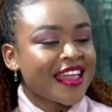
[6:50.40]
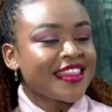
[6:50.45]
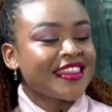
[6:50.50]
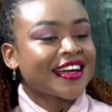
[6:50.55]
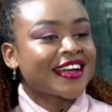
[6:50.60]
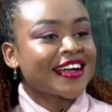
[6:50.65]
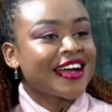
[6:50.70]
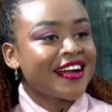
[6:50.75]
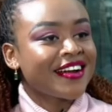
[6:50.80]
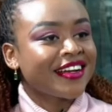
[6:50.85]

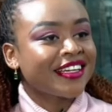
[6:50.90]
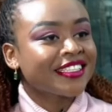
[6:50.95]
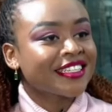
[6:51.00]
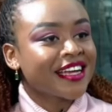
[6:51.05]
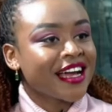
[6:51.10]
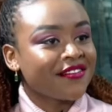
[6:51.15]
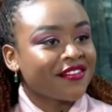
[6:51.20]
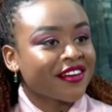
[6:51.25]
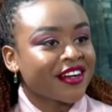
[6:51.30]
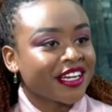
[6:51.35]
The current
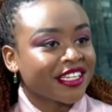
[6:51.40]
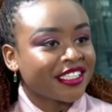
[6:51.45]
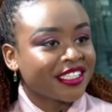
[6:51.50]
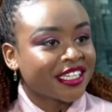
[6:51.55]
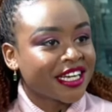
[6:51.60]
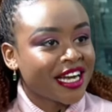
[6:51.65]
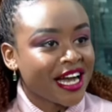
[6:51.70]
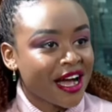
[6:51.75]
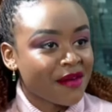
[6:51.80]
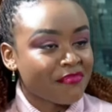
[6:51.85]

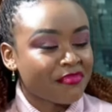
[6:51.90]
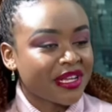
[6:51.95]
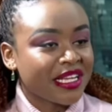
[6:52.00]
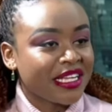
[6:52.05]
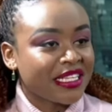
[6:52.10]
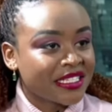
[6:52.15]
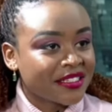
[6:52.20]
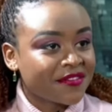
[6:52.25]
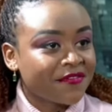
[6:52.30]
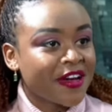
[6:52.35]
coverage cap
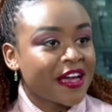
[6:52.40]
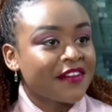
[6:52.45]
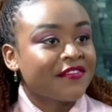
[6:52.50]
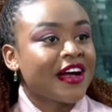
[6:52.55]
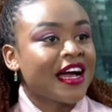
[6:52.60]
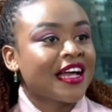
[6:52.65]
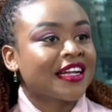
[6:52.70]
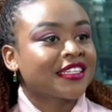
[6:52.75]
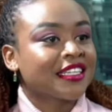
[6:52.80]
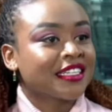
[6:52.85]
is
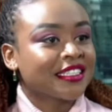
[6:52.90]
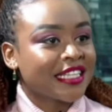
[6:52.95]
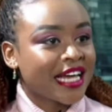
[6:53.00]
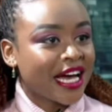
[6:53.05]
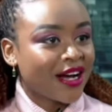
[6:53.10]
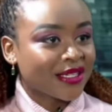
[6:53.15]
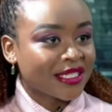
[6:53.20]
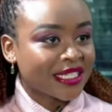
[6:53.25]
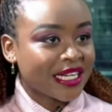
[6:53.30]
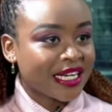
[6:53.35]

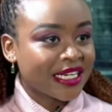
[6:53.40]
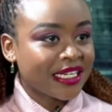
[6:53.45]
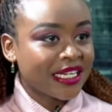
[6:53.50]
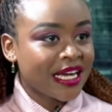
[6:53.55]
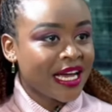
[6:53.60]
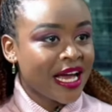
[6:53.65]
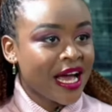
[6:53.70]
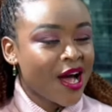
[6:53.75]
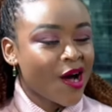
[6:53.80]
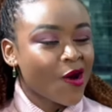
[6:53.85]
500,000.
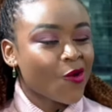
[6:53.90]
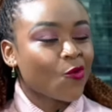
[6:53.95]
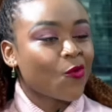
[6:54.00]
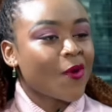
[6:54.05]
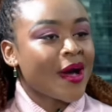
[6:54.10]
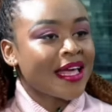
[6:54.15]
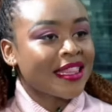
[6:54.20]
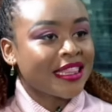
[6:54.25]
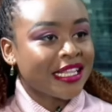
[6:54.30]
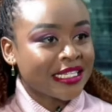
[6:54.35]

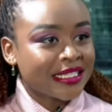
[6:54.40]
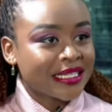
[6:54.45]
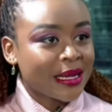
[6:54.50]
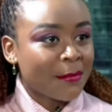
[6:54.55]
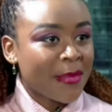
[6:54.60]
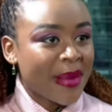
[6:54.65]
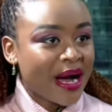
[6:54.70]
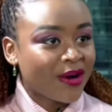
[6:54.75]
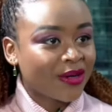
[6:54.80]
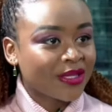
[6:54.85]
Why this
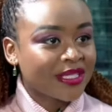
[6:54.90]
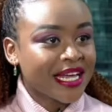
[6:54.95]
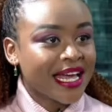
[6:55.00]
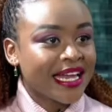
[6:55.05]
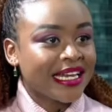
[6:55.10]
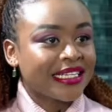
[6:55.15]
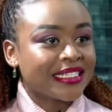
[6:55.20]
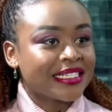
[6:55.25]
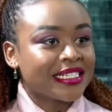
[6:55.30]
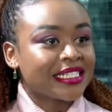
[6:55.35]
amount,
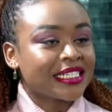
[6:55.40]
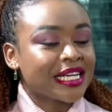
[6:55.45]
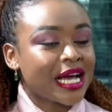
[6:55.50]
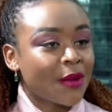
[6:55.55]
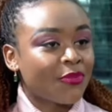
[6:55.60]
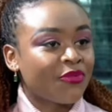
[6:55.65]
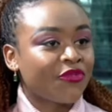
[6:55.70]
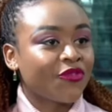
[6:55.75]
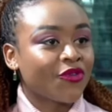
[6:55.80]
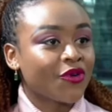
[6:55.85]
and is it
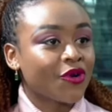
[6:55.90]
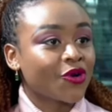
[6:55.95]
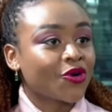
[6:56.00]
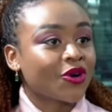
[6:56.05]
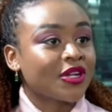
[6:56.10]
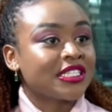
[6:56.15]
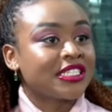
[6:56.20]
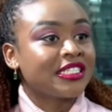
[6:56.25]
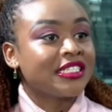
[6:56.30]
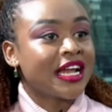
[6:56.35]
up for
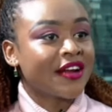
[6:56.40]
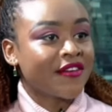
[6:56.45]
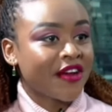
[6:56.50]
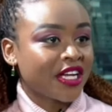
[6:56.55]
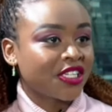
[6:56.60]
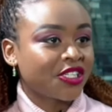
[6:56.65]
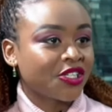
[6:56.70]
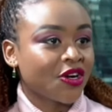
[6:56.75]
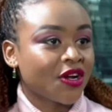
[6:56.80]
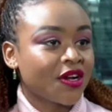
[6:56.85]

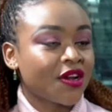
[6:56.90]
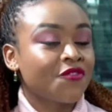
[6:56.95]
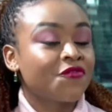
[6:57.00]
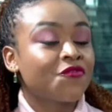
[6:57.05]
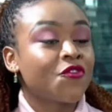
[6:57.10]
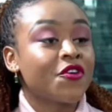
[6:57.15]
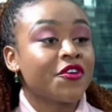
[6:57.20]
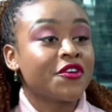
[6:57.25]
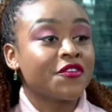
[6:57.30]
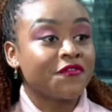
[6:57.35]
consideration
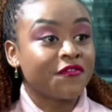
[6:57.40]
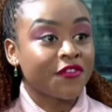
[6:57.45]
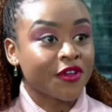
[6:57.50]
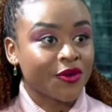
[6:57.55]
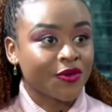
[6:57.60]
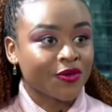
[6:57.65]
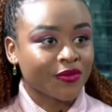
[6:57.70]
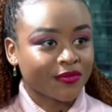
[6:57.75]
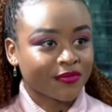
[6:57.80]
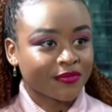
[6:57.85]
for
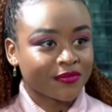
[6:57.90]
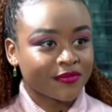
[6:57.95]
review?